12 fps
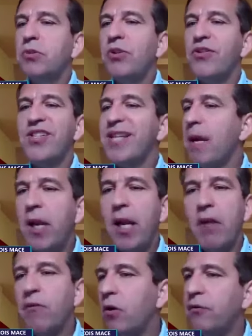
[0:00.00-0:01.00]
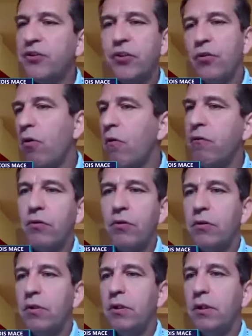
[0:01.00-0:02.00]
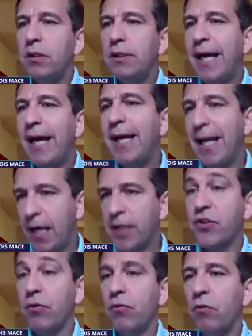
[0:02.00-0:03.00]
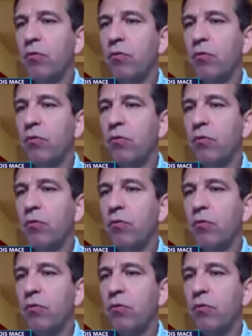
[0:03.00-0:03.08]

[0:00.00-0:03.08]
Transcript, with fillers: the same level of turnover than last year,